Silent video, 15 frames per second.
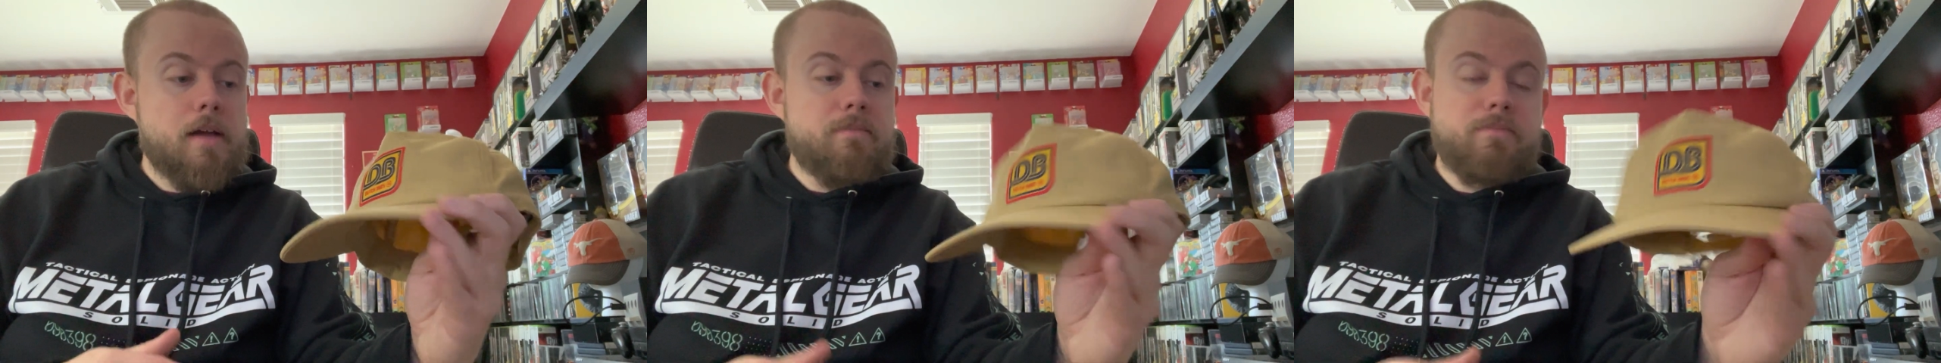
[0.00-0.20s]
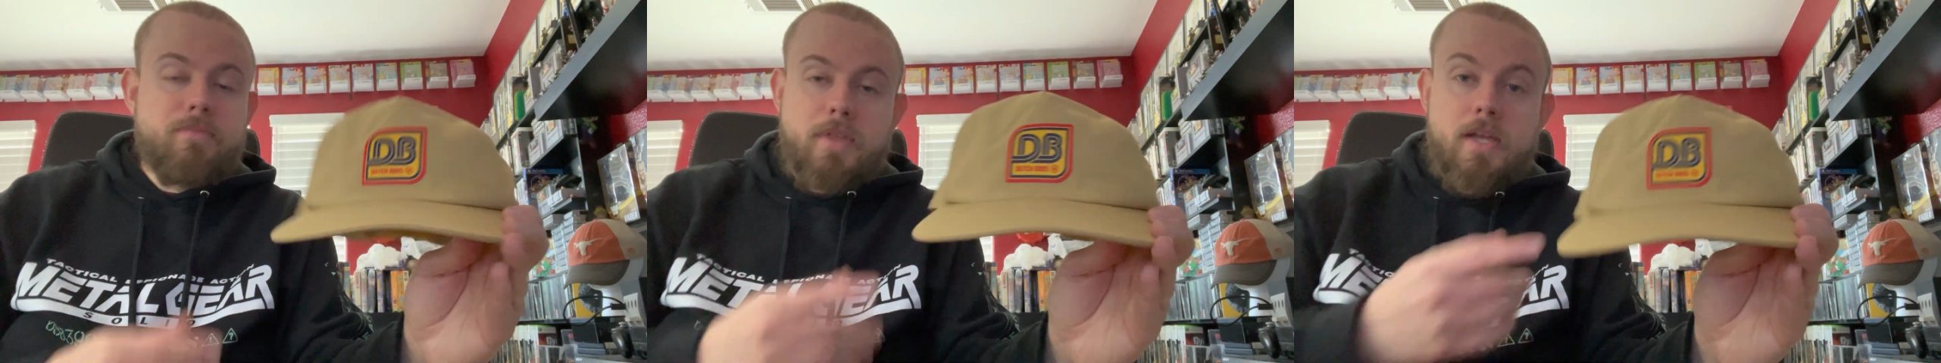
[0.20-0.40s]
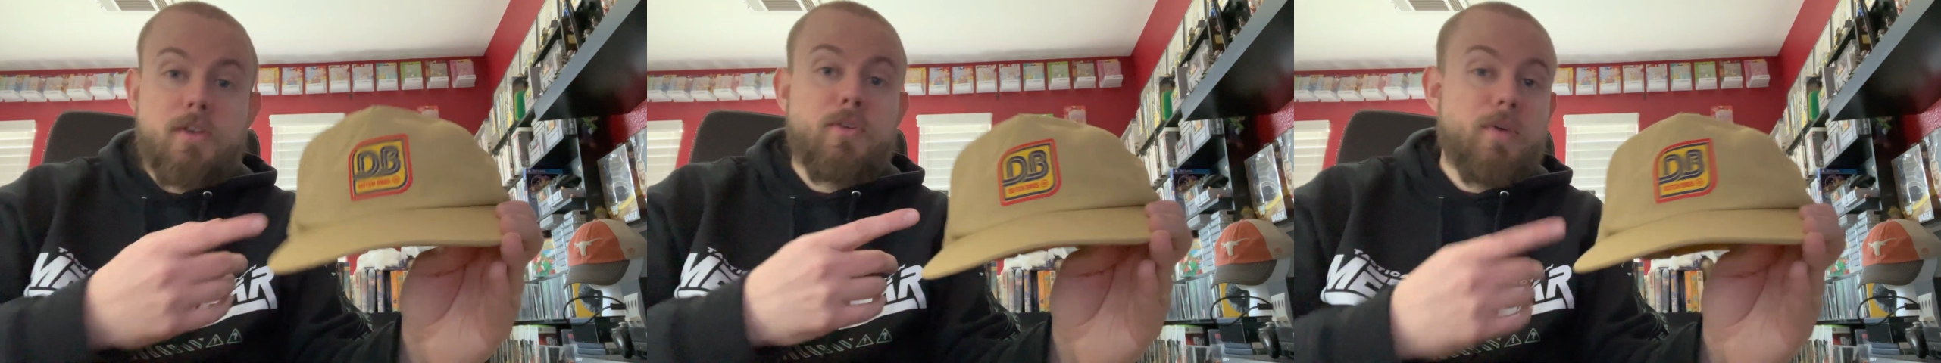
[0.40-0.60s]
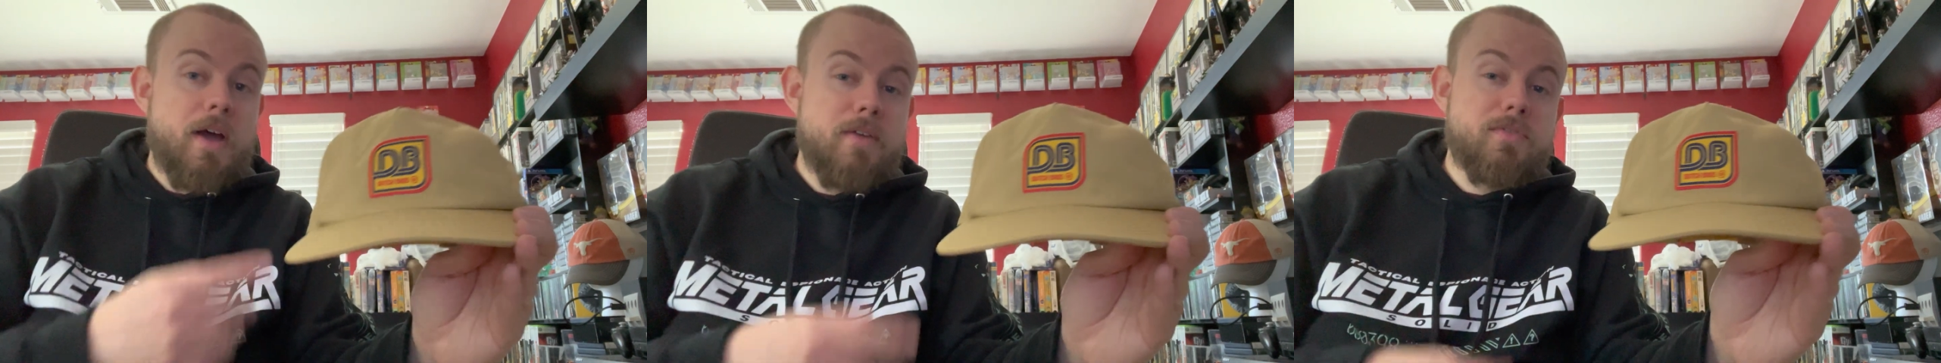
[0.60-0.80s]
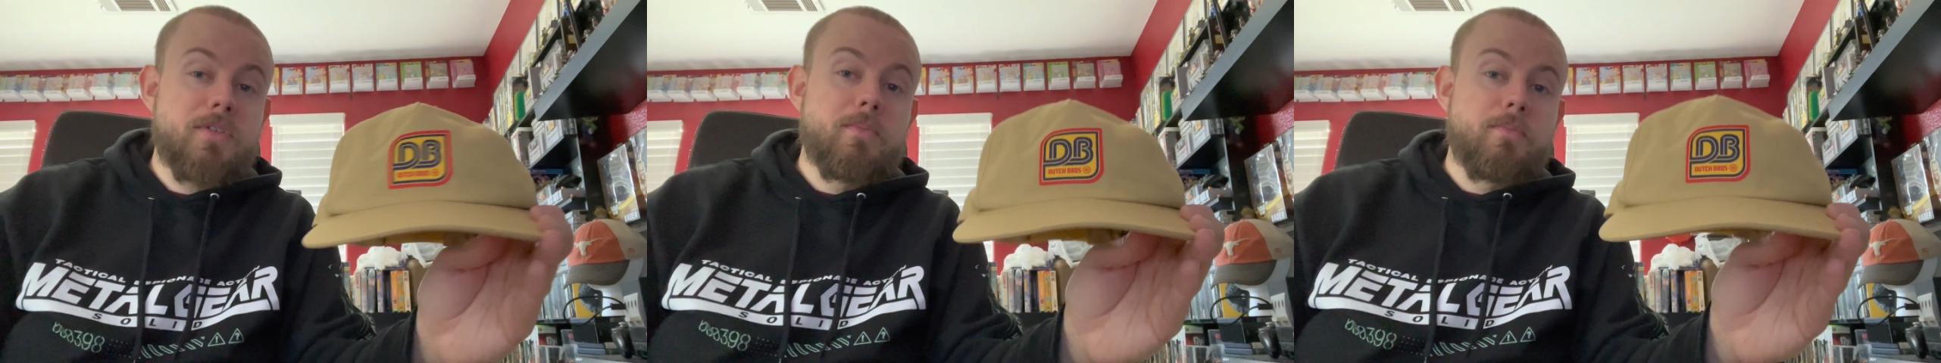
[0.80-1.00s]
they do
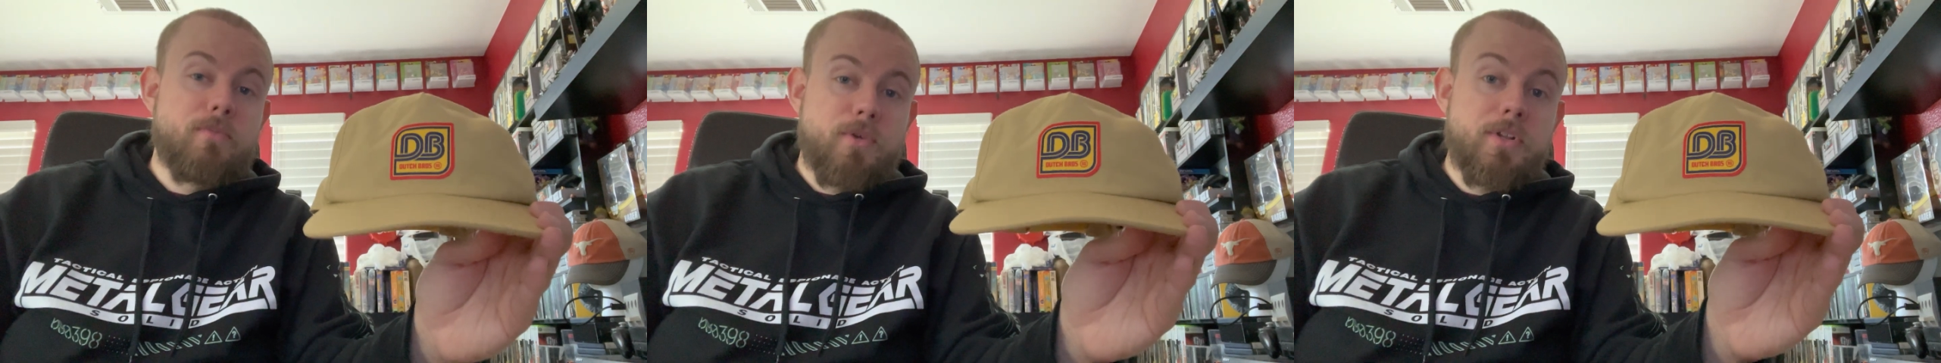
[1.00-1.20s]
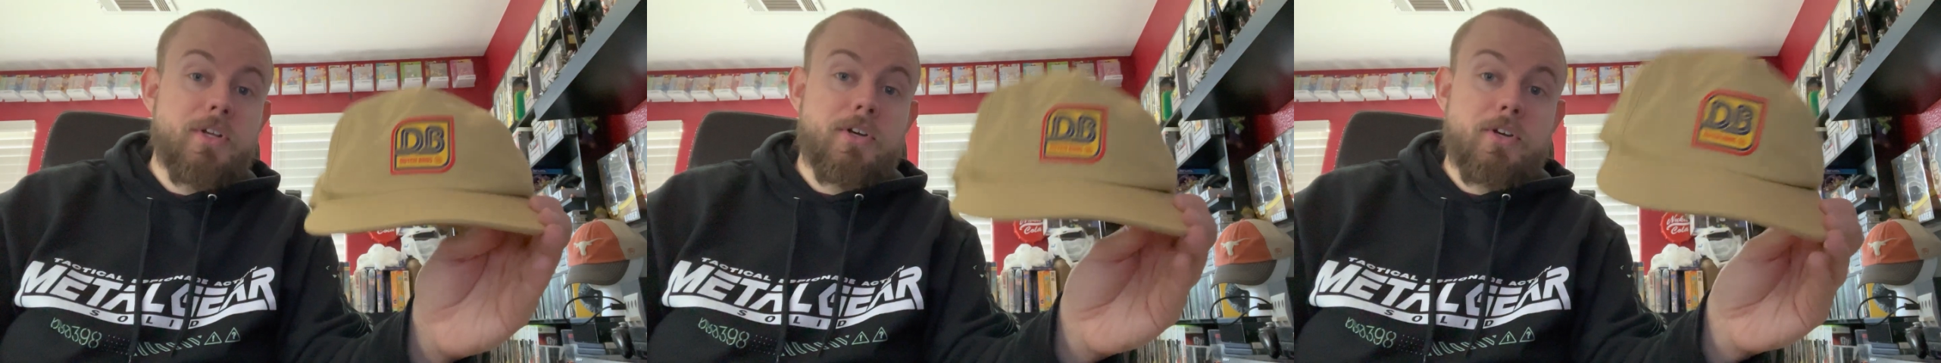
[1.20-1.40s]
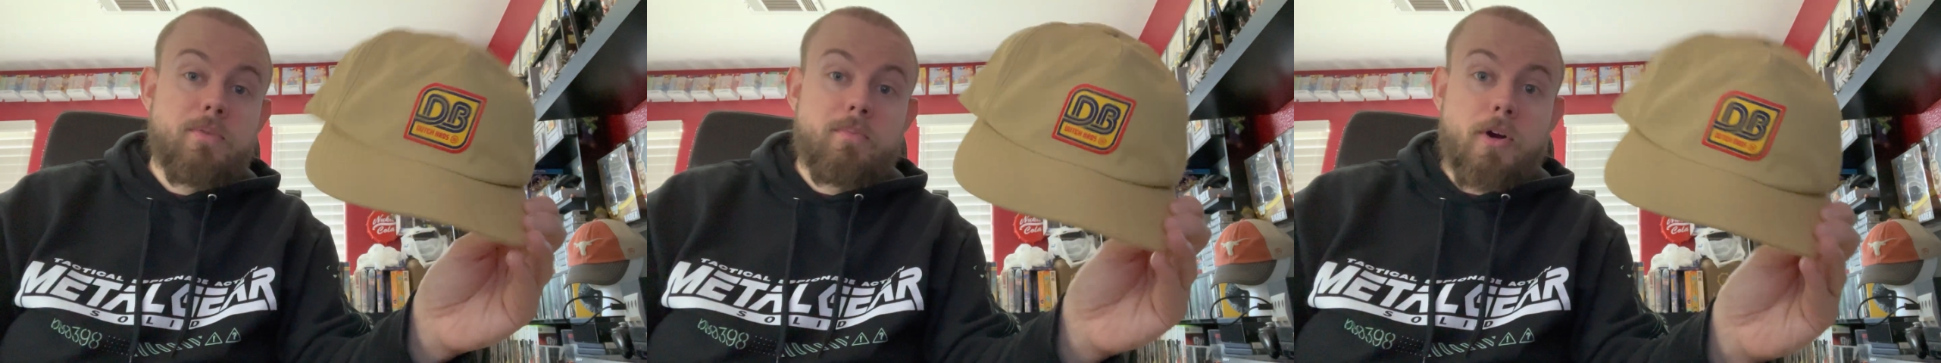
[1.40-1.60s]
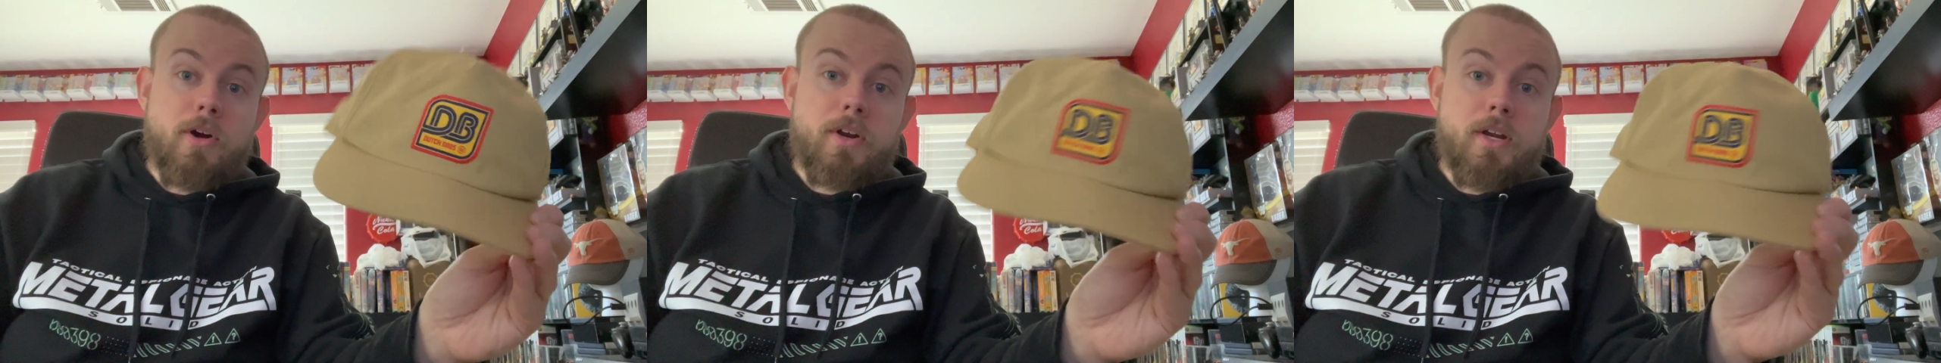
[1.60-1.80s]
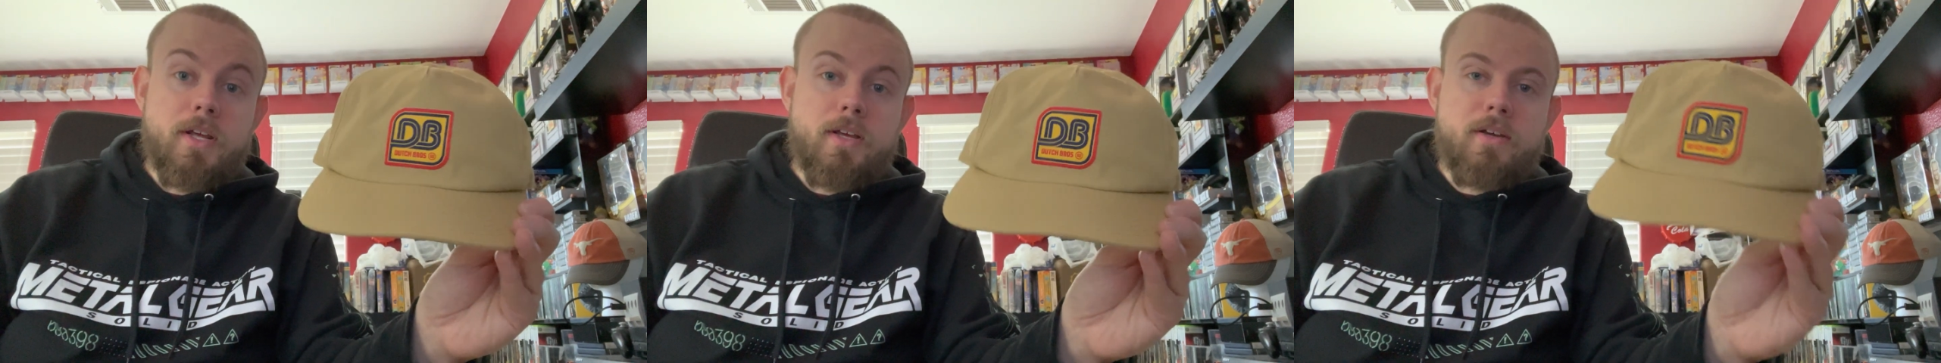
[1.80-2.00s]
have some really good
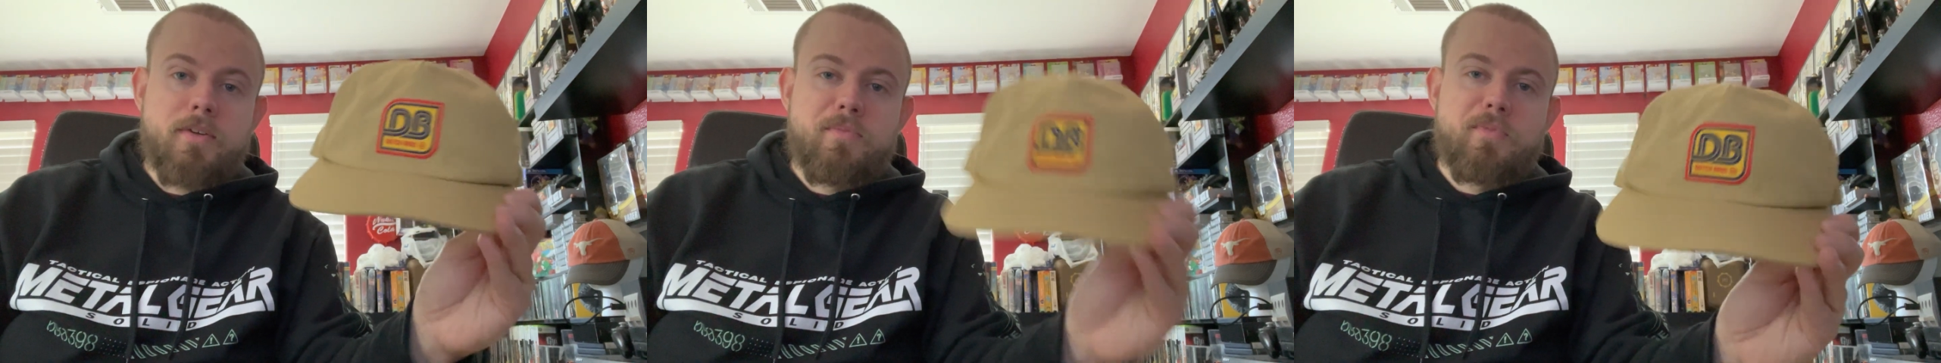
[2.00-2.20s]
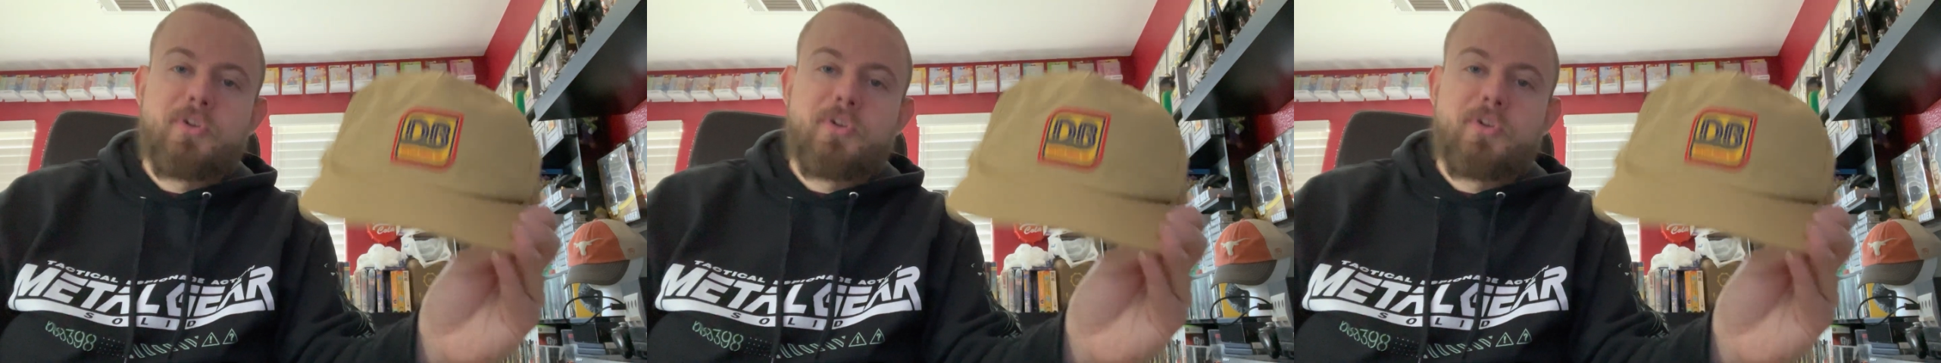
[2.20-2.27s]
marketing and